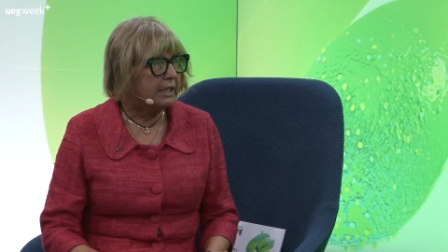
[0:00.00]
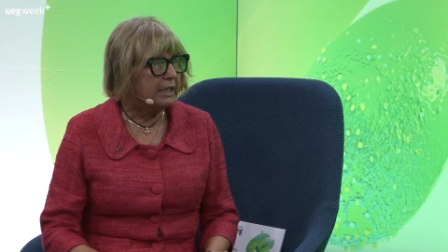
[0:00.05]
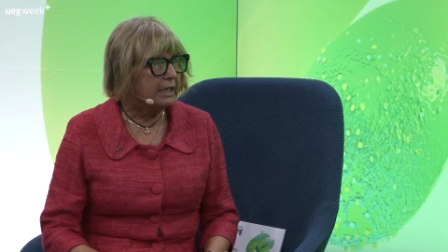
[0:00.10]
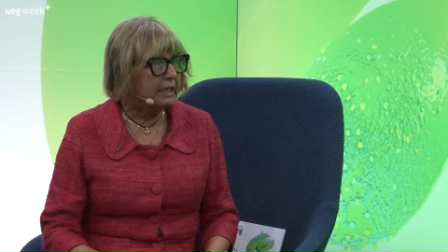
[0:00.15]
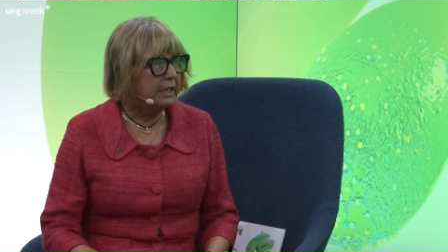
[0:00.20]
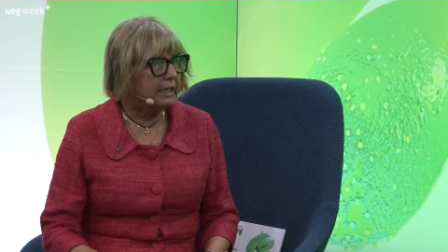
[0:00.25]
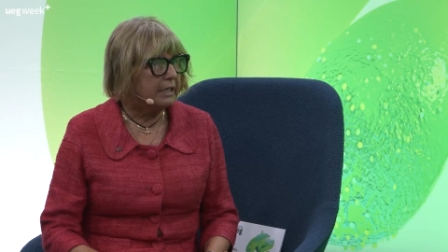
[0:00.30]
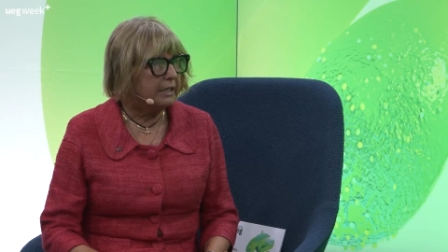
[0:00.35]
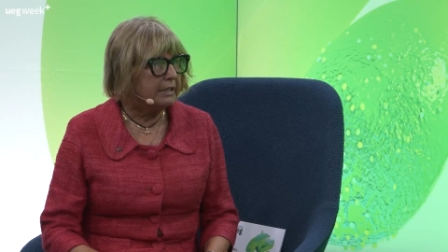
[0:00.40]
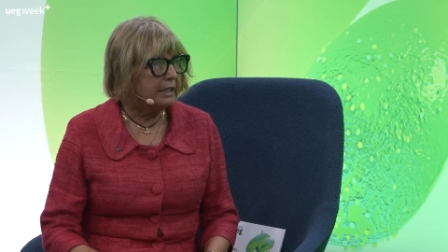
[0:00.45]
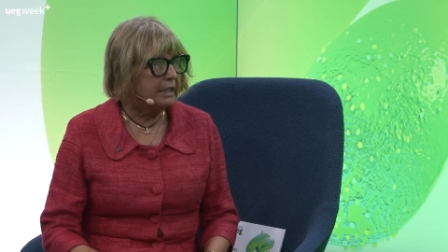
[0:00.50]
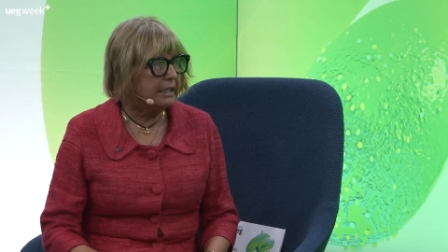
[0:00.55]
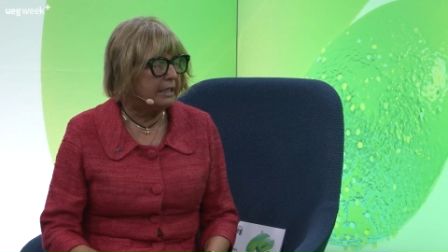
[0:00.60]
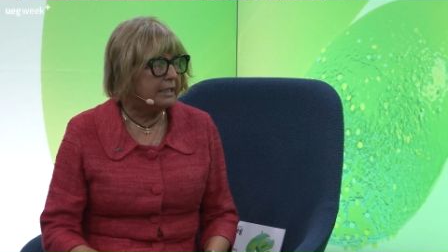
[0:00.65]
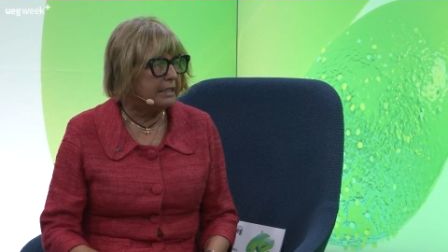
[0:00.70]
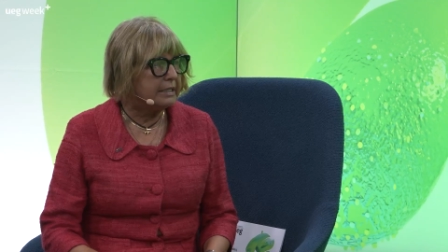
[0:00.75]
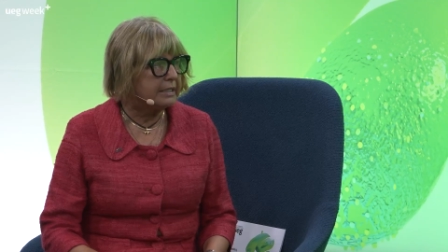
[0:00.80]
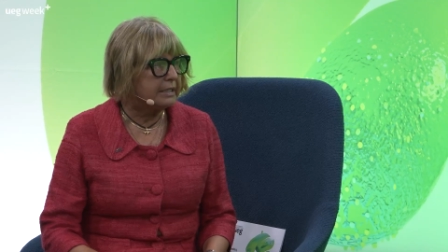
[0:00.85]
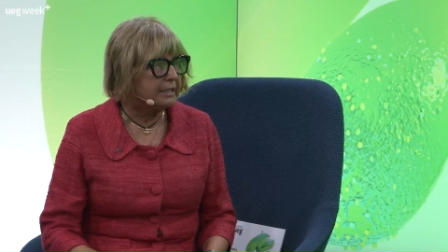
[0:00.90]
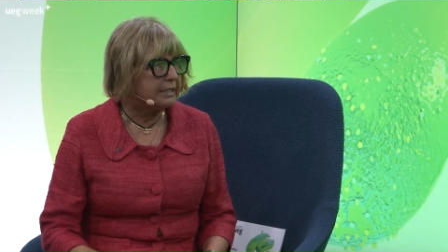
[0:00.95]
they
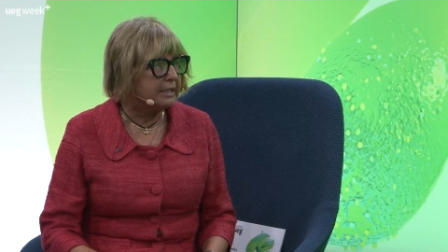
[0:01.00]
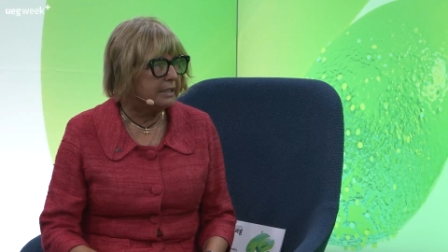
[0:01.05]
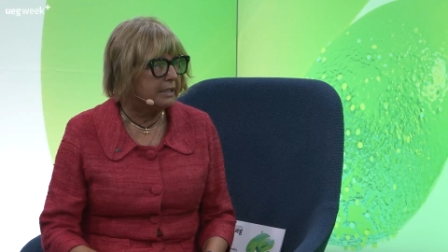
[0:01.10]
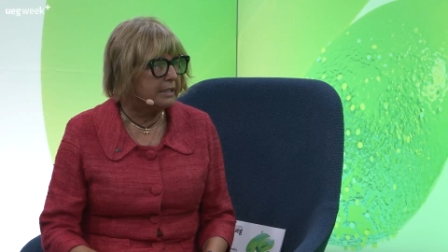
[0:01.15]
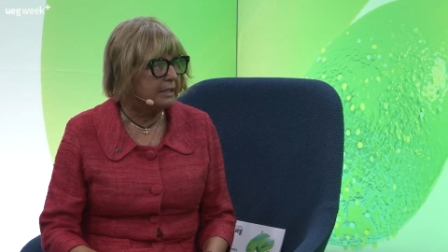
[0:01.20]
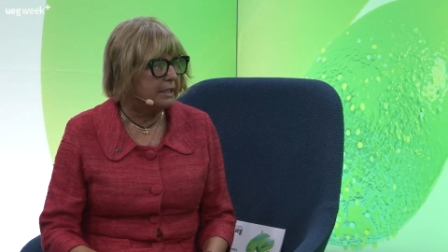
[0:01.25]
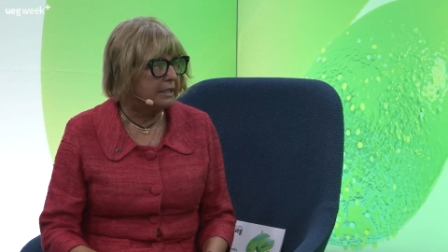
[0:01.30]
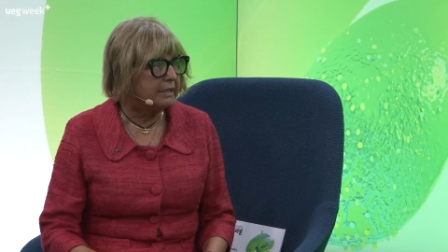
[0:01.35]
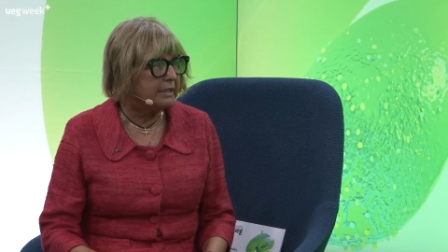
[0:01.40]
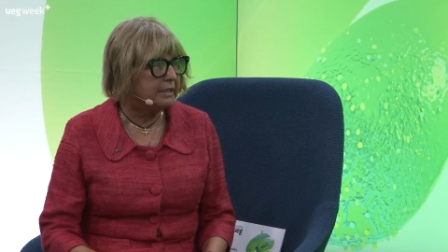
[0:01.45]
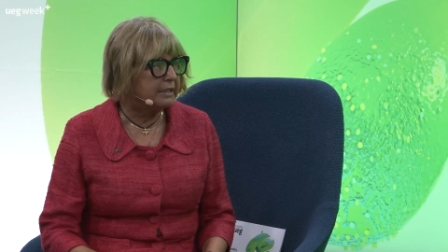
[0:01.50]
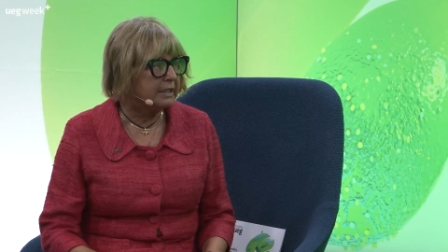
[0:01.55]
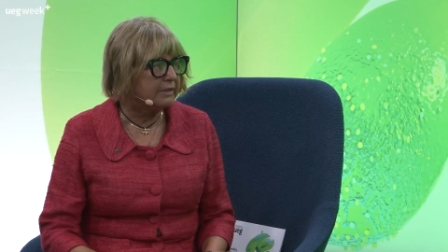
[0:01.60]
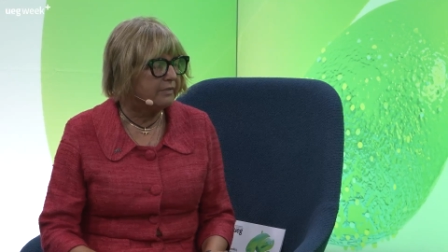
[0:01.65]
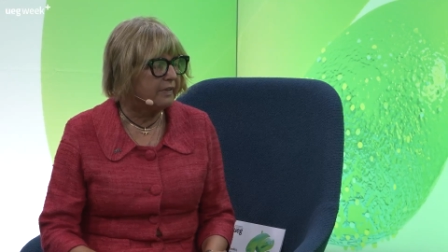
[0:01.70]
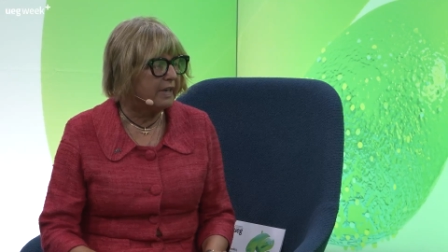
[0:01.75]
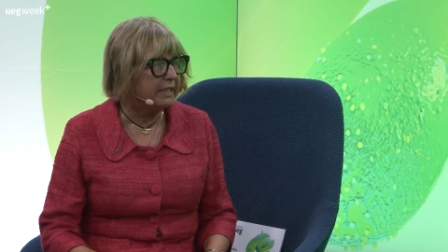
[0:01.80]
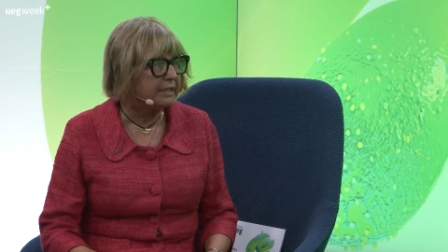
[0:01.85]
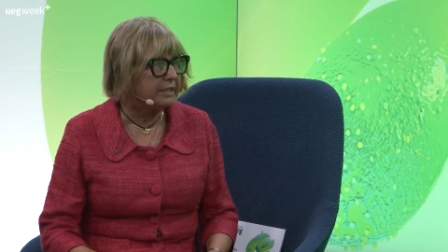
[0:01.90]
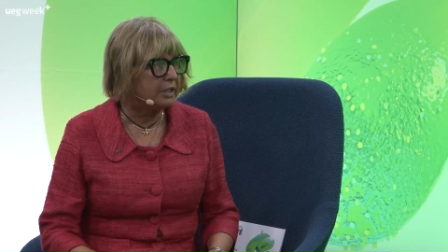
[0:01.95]
listed the, the,
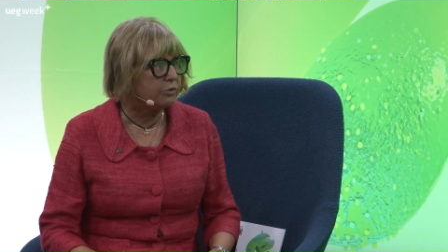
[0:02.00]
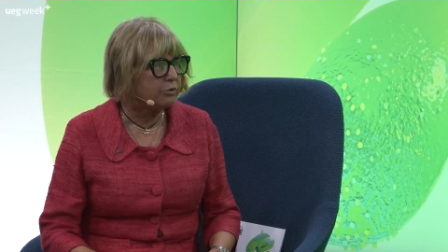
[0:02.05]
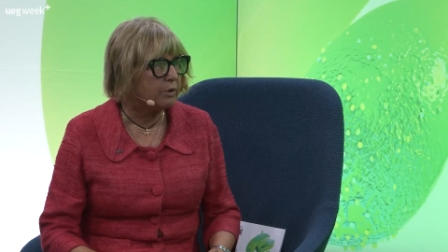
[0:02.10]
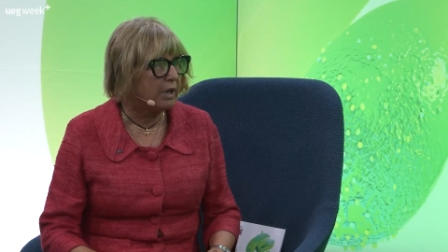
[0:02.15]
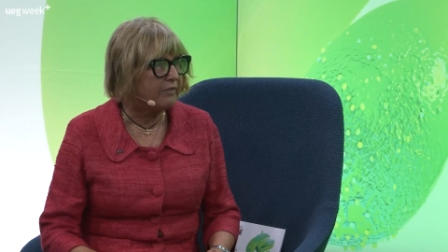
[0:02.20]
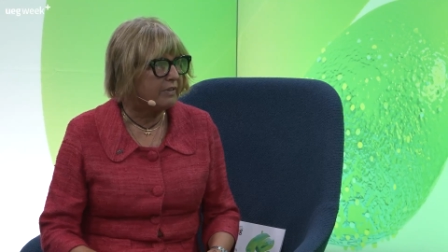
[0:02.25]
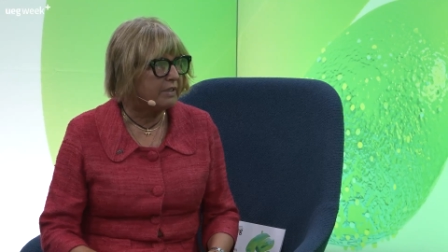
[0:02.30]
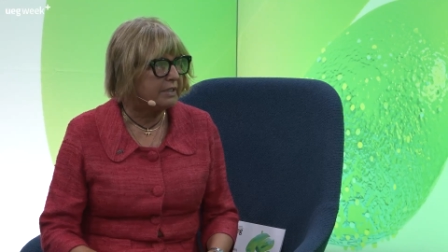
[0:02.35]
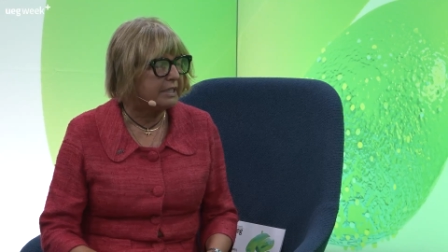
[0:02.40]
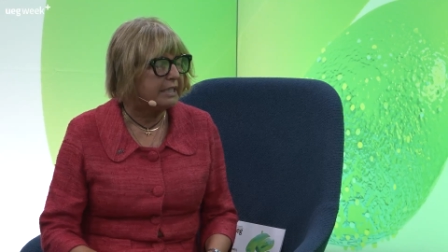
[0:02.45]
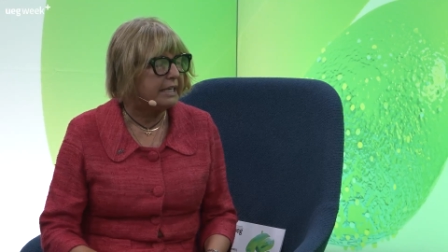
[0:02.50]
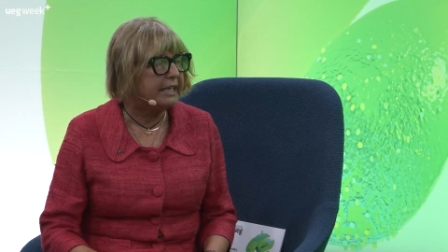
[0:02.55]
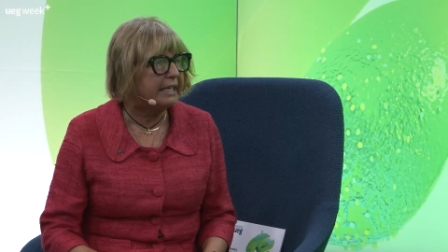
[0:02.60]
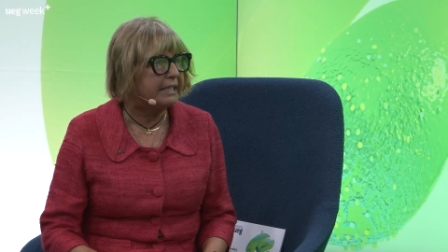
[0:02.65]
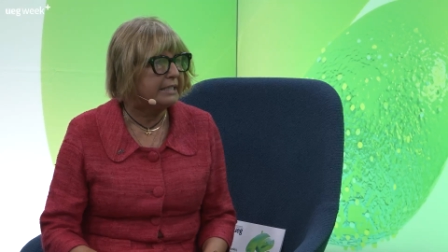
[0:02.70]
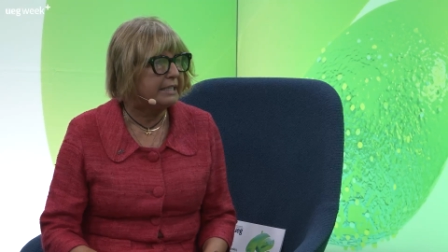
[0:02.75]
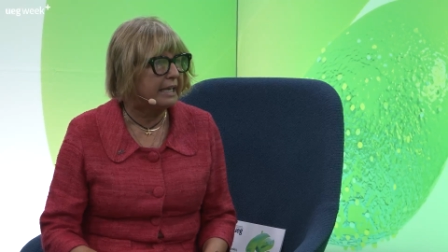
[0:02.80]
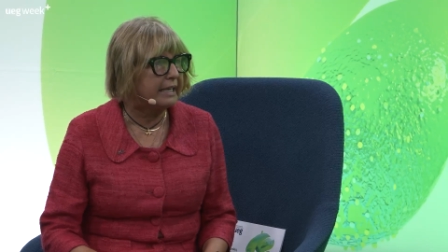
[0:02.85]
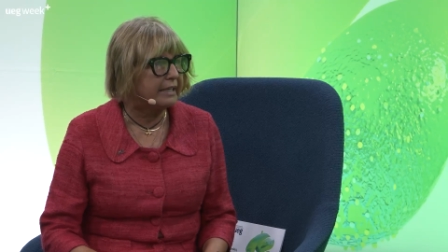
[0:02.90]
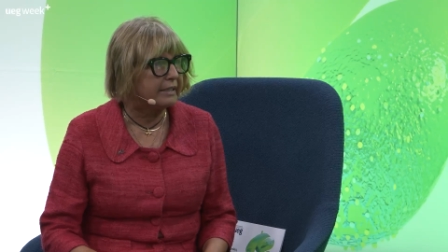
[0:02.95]
disadvantage to have a
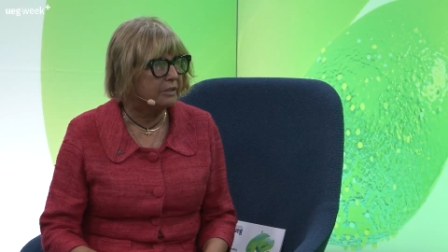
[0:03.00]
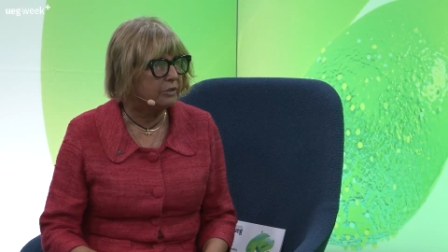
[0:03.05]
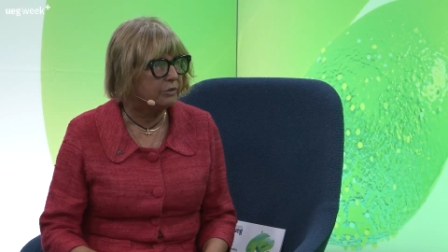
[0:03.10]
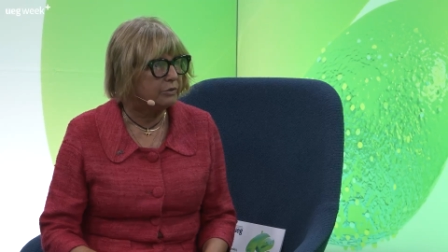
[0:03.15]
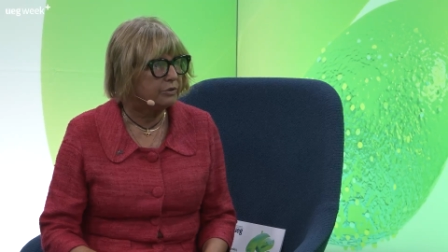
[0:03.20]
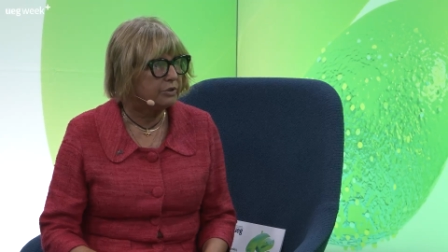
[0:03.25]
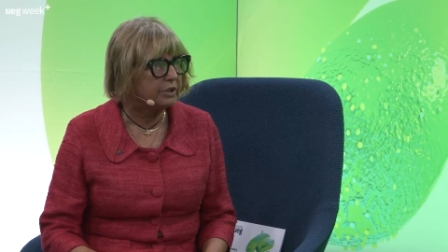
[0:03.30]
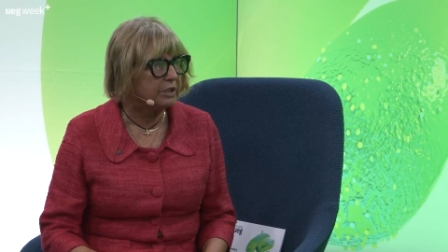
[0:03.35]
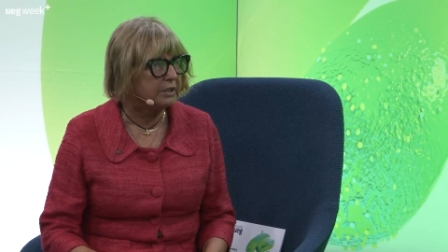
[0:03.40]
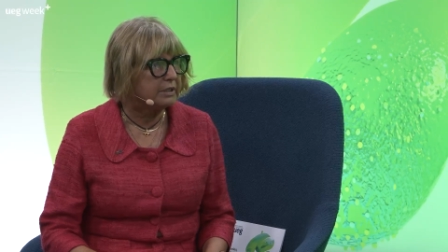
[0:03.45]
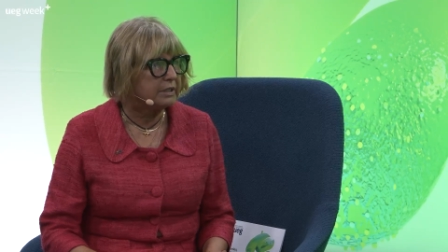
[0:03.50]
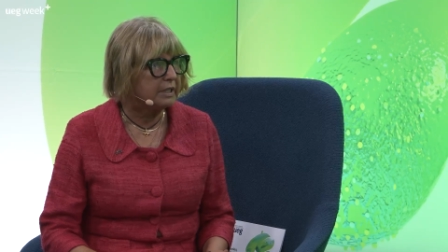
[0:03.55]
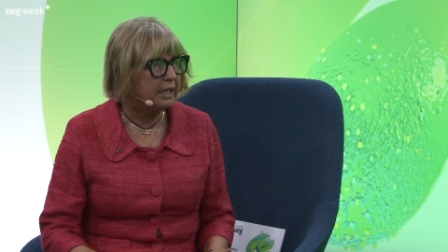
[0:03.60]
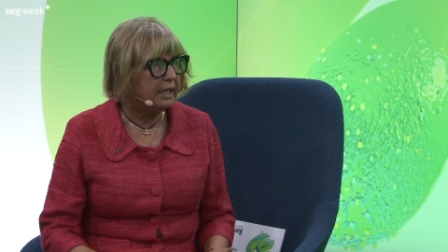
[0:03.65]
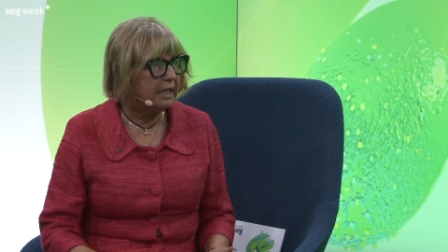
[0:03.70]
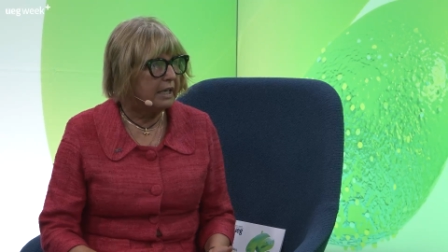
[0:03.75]
delayed diagnosis